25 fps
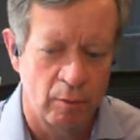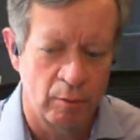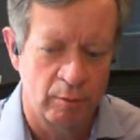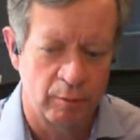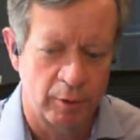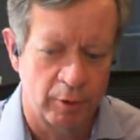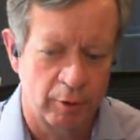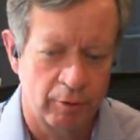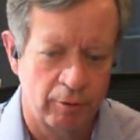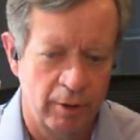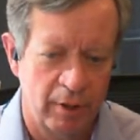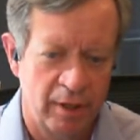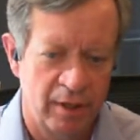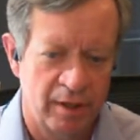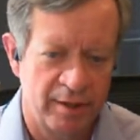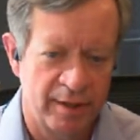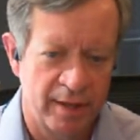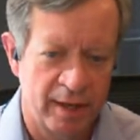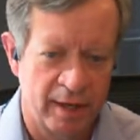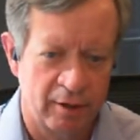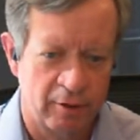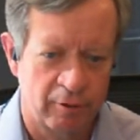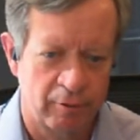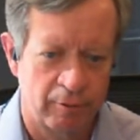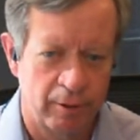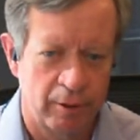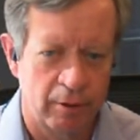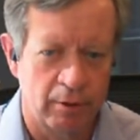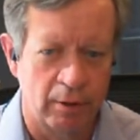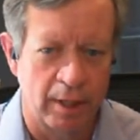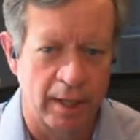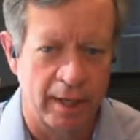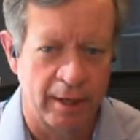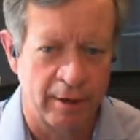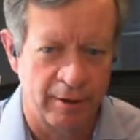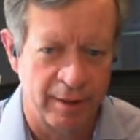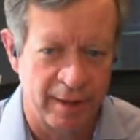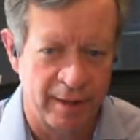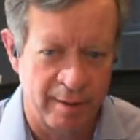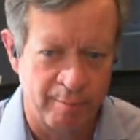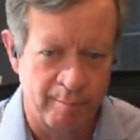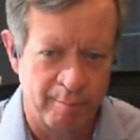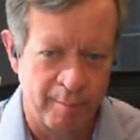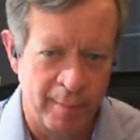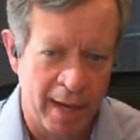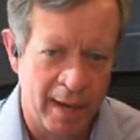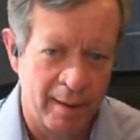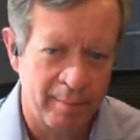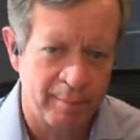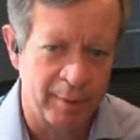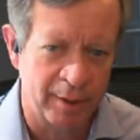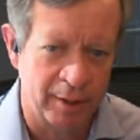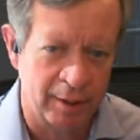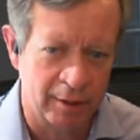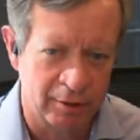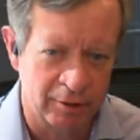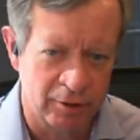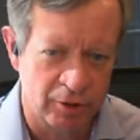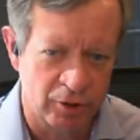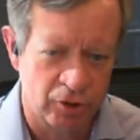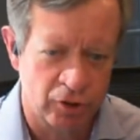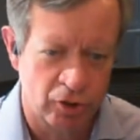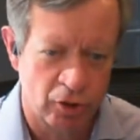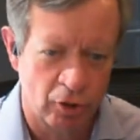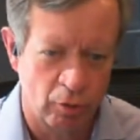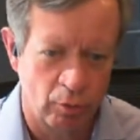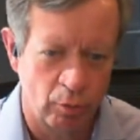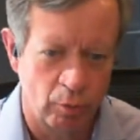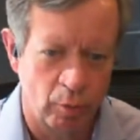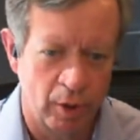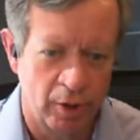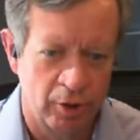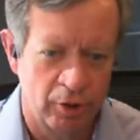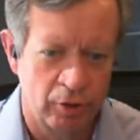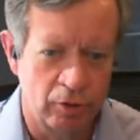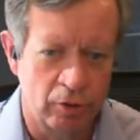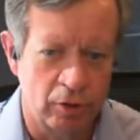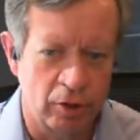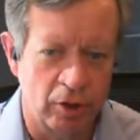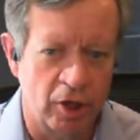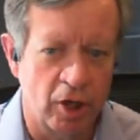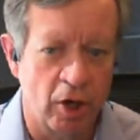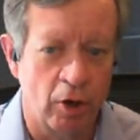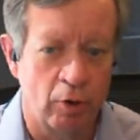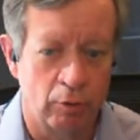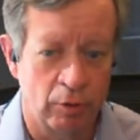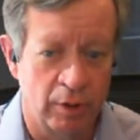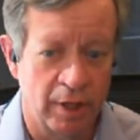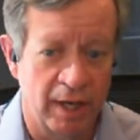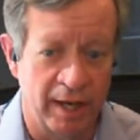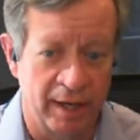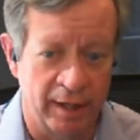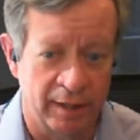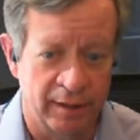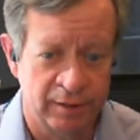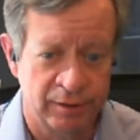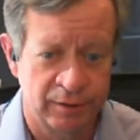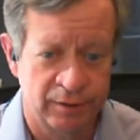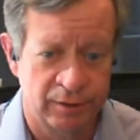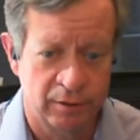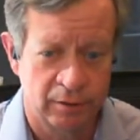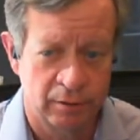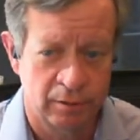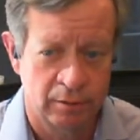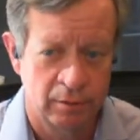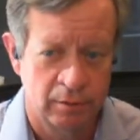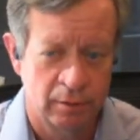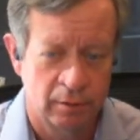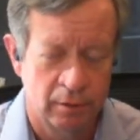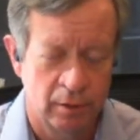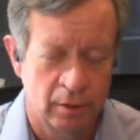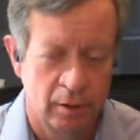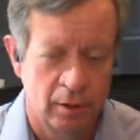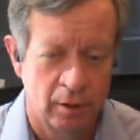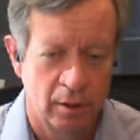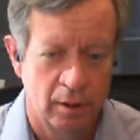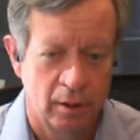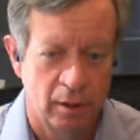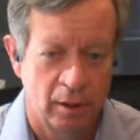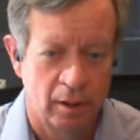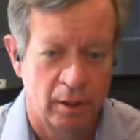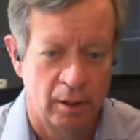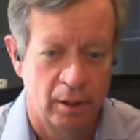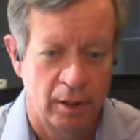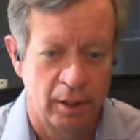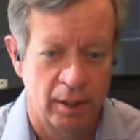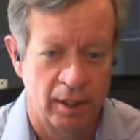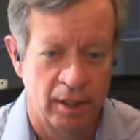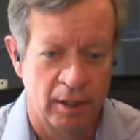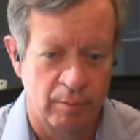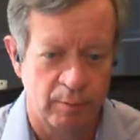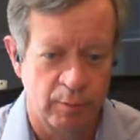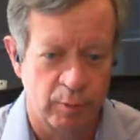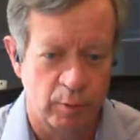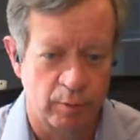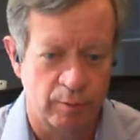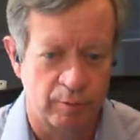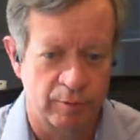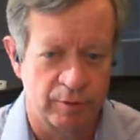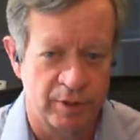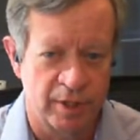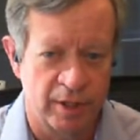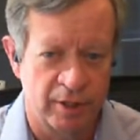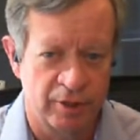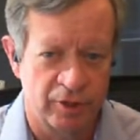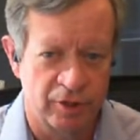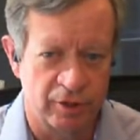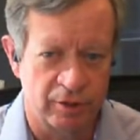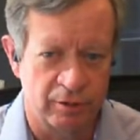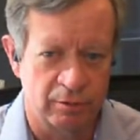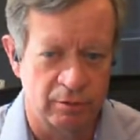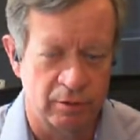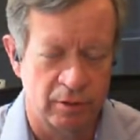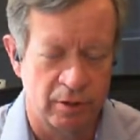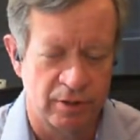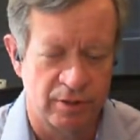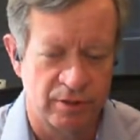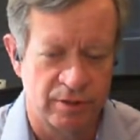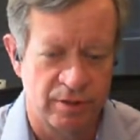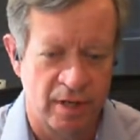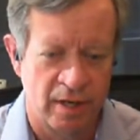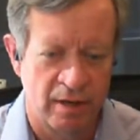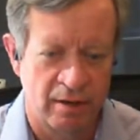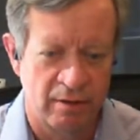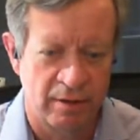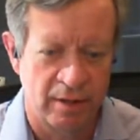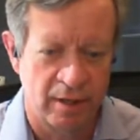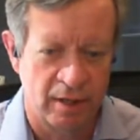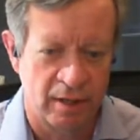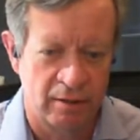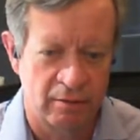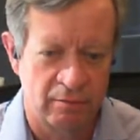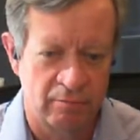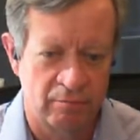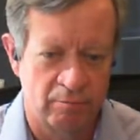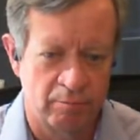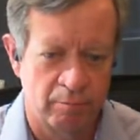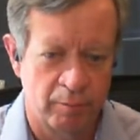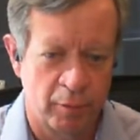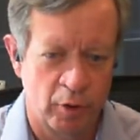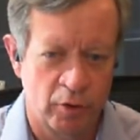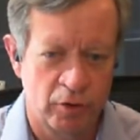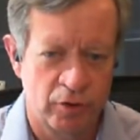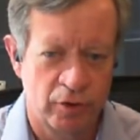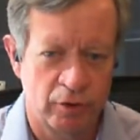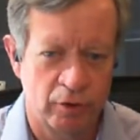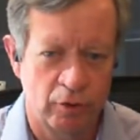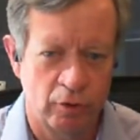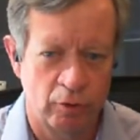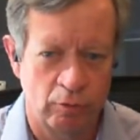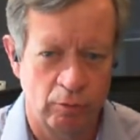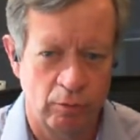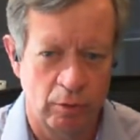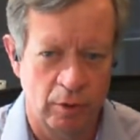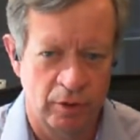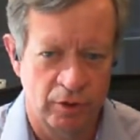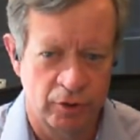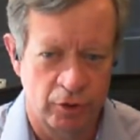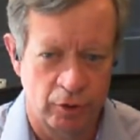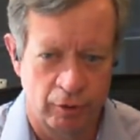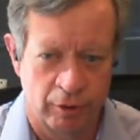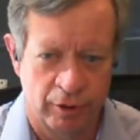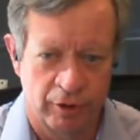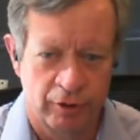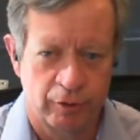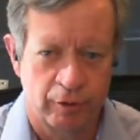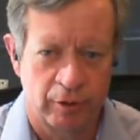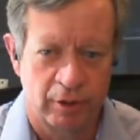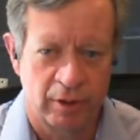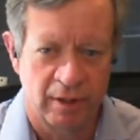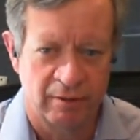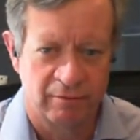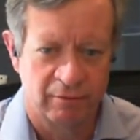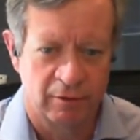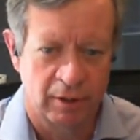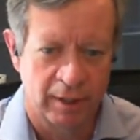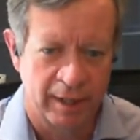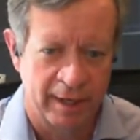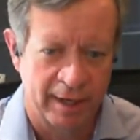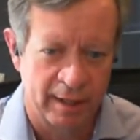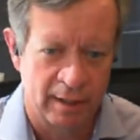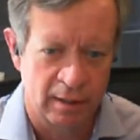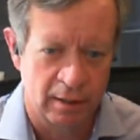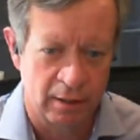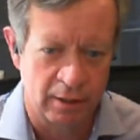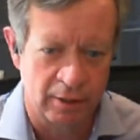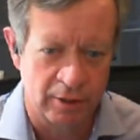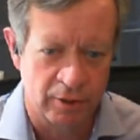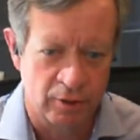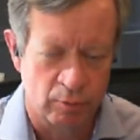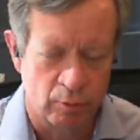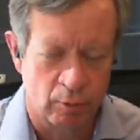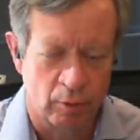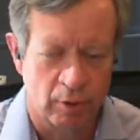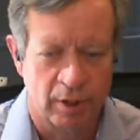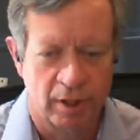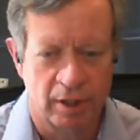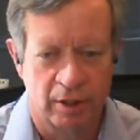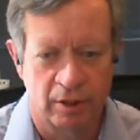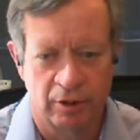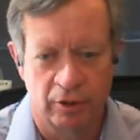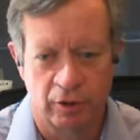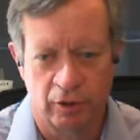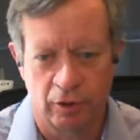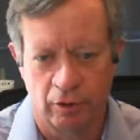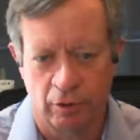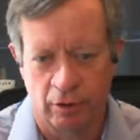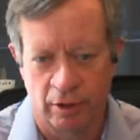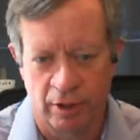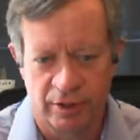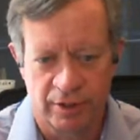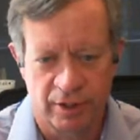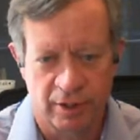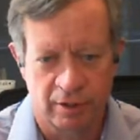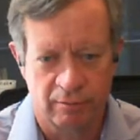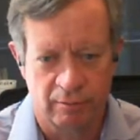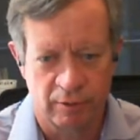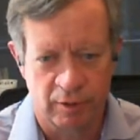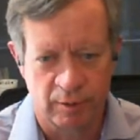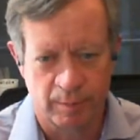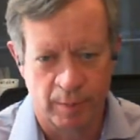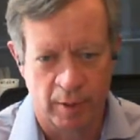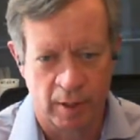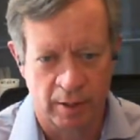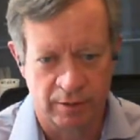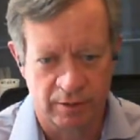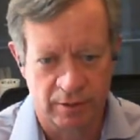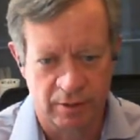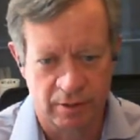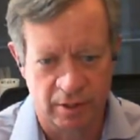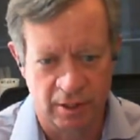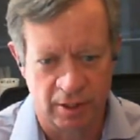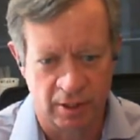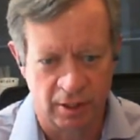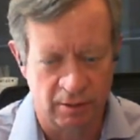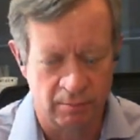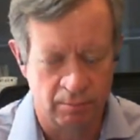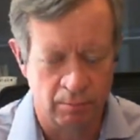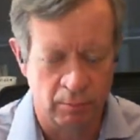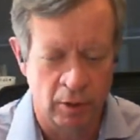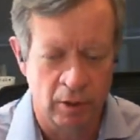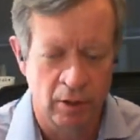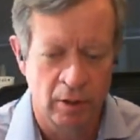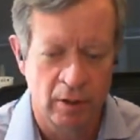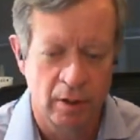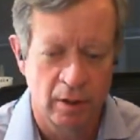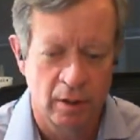When we created that career ladder, that mapping to show where you could go next, it helps with retention because now that person who was your entry level analyst working your incident response team